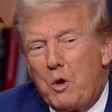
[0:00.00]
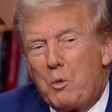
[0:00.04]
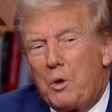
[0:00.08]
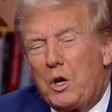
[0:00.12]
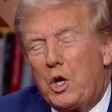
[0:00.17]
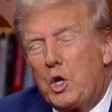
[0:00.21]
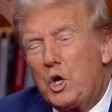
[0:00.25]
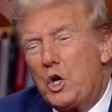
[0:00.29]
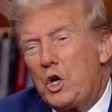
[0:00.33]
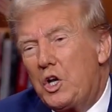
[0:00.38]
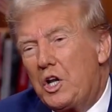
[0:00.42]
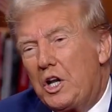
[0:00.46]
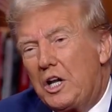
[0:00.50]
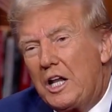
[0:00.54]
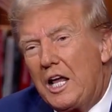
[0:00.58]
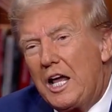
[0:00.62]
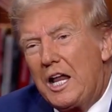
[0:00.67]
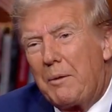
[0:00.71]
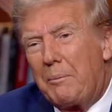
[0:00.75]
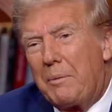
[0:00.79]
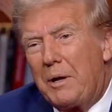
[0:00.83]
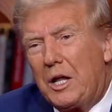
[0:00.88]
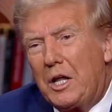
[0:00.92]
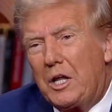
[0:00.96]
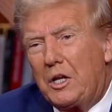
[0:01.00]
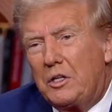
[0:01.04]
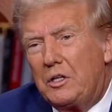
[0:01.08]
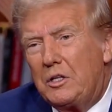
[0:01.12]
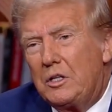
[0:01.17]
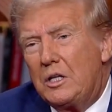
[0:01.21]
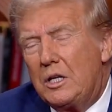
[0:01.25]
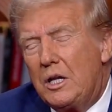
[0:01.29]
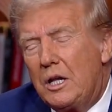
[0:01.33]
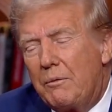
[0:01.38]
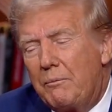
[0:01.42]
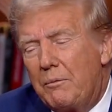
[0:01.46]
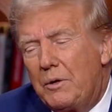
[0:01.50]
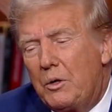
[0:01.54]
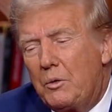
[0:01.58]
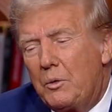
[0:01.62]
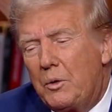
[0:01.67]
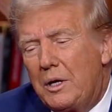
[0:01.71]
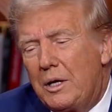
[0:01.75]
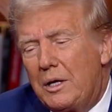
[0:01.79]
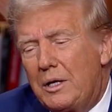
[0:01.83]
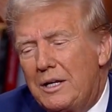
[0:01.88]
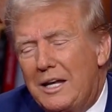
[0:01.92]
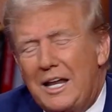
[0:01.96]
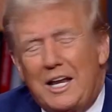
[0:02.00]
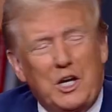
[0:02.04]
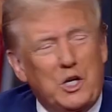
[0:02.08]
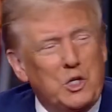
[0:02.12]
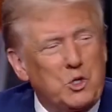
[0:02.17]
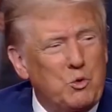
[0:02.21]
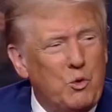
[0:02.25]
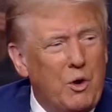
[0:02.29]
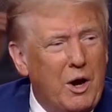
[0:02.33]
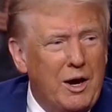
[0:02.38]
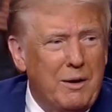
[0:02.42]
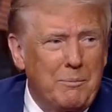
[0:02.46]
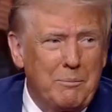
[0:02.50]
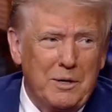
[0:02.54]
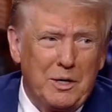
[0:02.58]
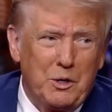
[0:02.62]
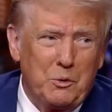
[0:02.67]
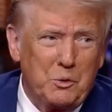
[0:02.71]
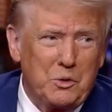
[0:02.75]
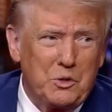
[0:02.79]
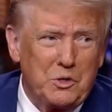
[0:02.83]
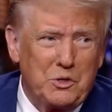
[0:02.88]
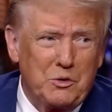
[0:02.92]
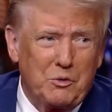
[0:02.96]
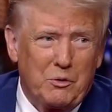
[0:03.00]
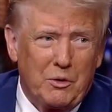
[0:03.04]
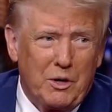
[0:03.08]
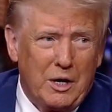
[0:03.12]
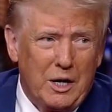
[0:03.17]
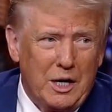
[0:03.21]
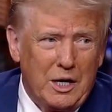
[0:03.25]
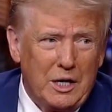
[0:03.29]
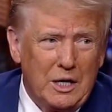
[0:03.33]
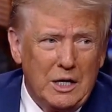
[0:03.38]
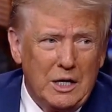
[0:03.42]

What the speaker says: And we learned a lot about, I mean, we had Dennis Rodman was great.